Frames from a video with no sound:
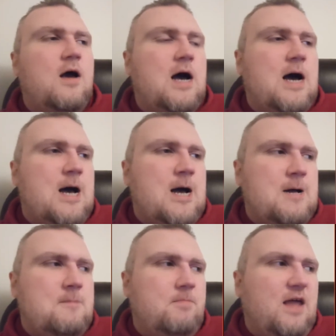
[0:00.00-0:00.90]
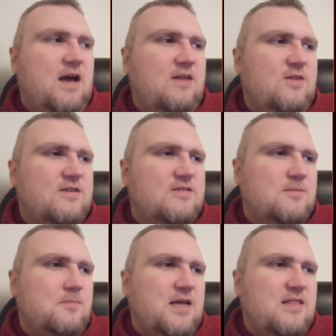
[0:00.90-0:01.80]
um, i think is the
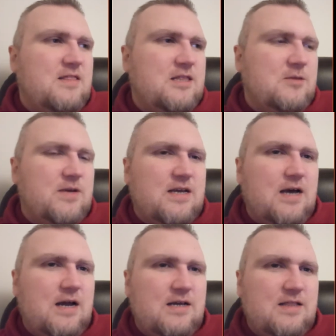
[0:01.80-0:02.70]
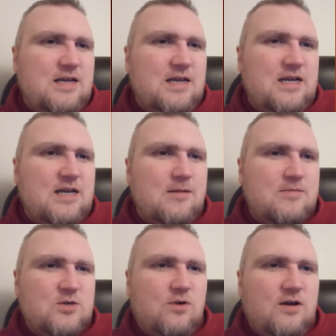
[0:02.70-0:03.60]
main thing that we kind of like it comes
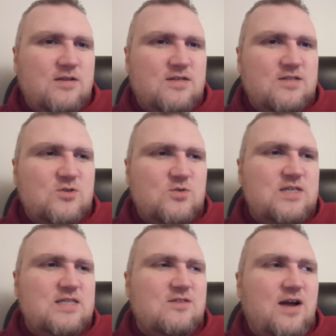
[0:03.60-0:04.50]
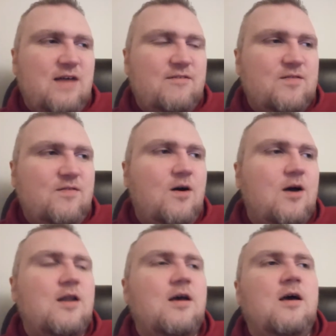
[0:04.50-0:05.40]
across on screen that they're having
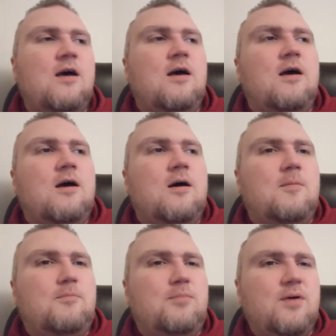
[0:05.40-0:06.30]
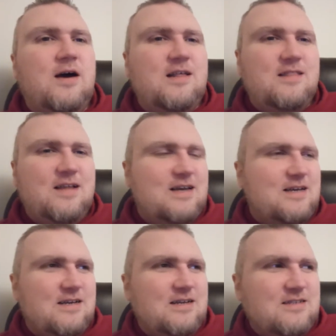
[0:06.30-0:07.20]
fun but
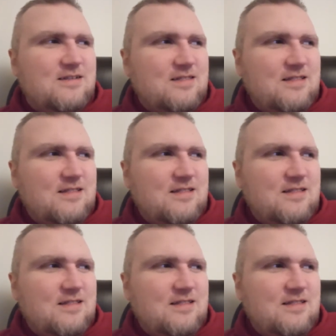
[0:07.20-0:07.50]
like it's a